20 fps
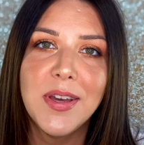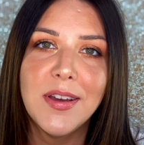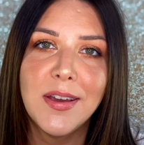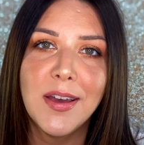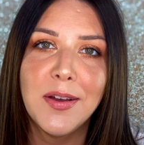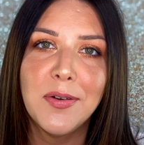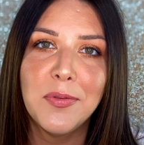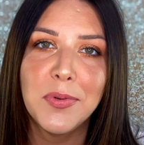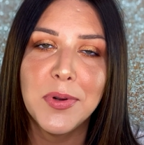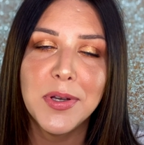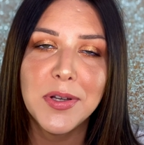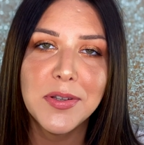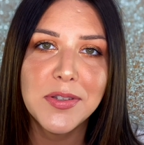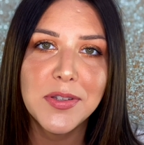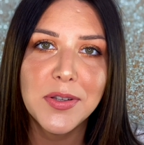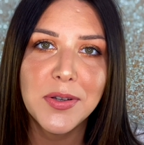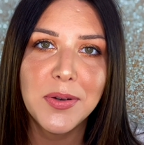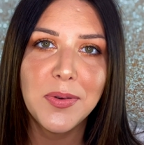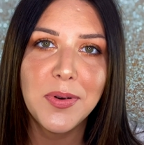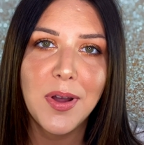again real
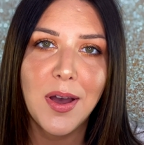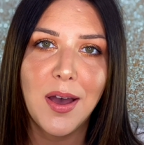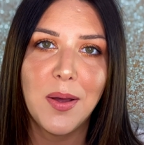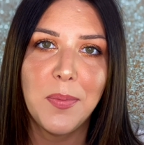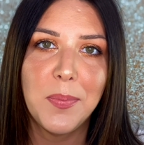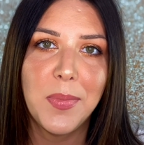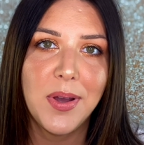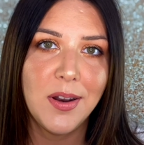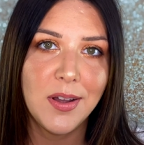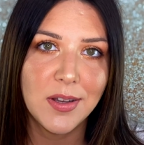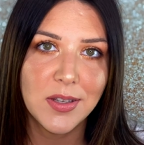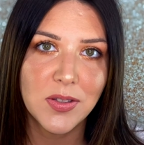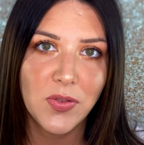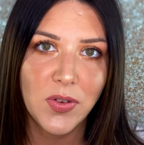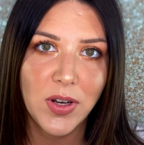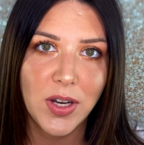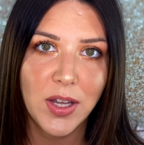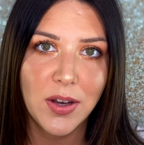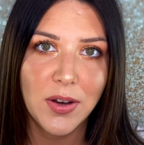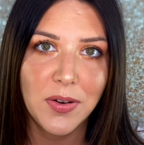soon on my next
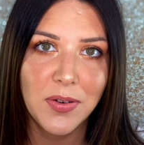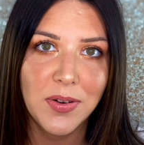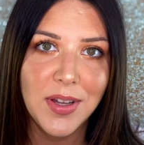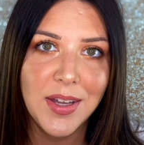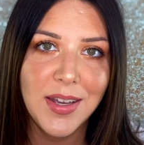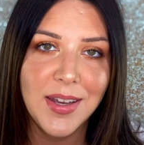video.